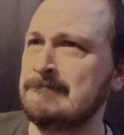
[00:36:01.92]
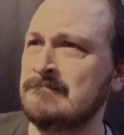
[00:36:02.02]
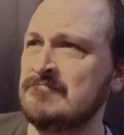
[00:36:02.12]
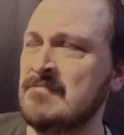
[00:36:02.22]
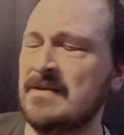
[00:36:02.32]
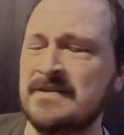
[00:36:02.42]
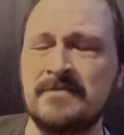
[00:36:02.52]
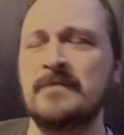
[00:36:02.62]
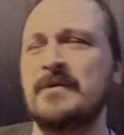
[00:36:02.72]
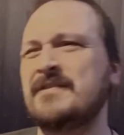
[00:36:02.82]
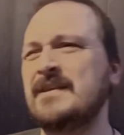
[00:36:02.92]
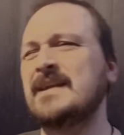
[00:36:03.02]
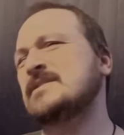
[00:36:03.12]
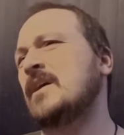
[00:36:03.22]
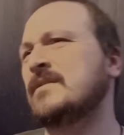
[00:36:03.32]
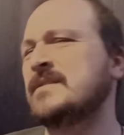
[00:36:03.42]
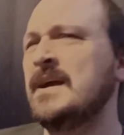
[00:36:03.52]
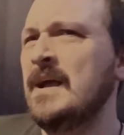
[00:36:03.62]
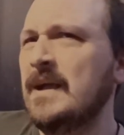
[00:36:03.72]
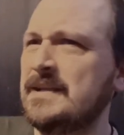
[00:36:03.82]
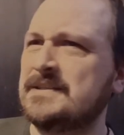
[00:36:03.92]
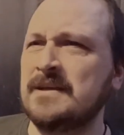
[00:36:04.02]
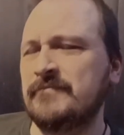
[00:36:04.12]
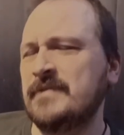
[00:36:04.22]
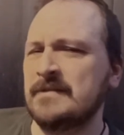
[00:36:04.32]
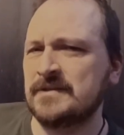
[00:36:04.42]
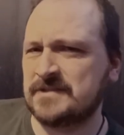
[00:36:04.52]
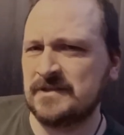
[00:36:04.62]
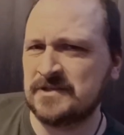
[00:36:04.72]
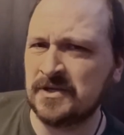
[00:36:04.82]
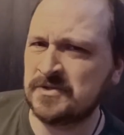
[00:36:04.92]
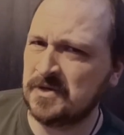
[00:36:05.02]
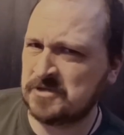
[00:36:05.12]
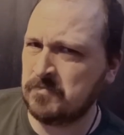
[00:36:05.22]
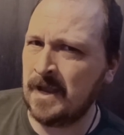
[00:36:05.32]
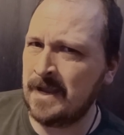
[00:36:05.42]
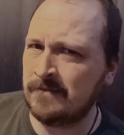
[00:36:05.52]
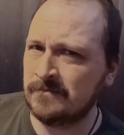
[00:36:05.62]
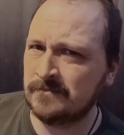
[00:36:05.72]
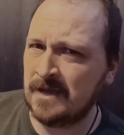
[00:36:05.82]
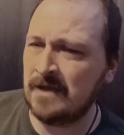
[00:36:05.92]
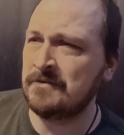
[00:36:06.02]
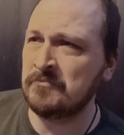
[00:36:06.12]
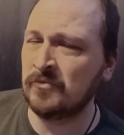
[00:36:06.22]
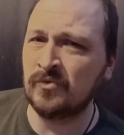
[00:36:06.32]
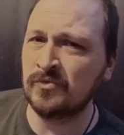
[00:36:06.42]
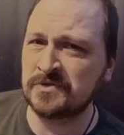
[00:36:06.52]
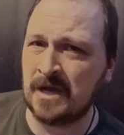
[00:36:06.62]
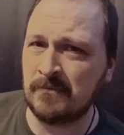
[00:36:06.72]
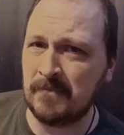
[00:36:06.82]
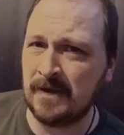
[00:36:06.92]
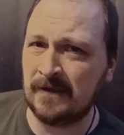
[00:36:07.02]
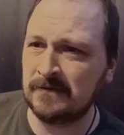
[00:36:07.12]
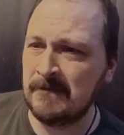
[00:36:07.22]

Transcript: I don't know. I think it's hard. It's something that's hard to explain how the Immortals come about.